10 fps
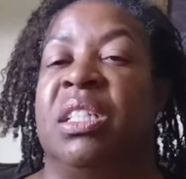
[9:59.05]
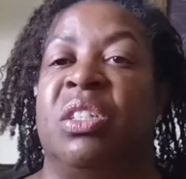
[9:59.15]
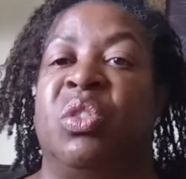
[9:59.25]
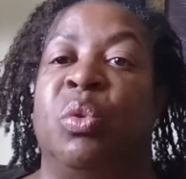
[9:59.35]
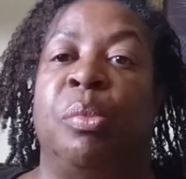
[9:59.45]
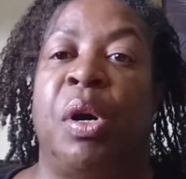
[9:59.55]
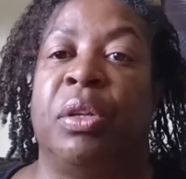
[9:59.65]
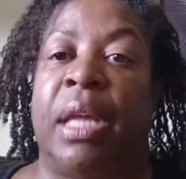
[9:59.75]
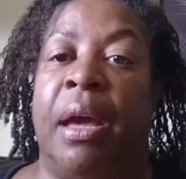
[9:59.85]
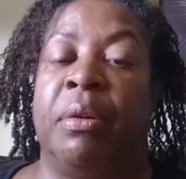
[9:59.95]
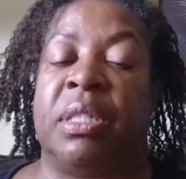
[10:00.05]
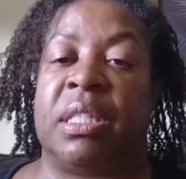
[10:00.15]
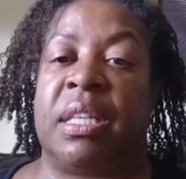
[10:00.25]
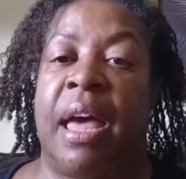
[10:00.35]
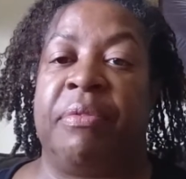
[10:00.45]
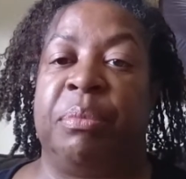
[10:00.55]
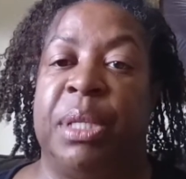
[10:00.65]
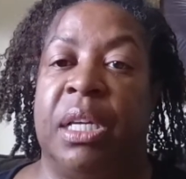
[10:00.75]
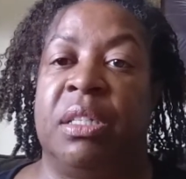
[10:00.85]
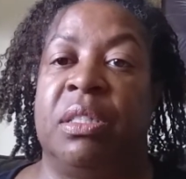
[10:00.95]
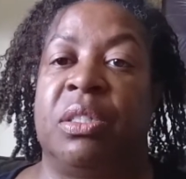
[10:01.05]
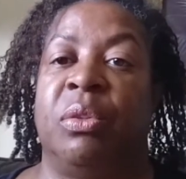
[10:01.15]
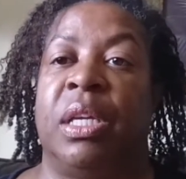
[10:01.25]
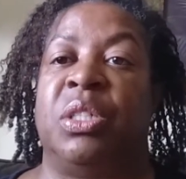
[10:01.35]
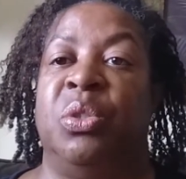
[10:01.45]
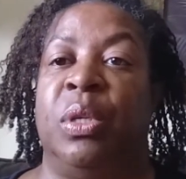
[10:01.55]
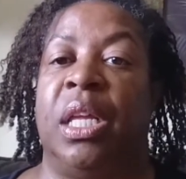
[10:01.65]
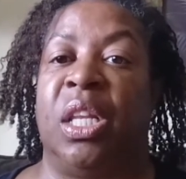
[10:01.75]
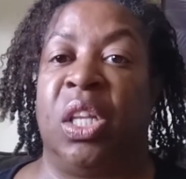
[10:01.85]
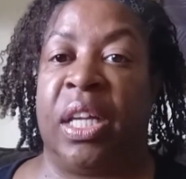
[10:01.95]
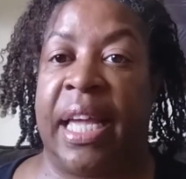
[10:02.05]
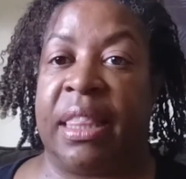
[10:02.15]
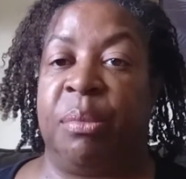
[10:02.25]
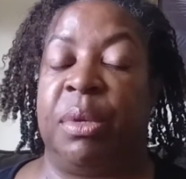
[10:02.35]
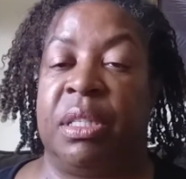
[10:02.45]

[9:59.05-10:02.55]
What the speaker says: and just do them all now and just have them done so that you can look at them,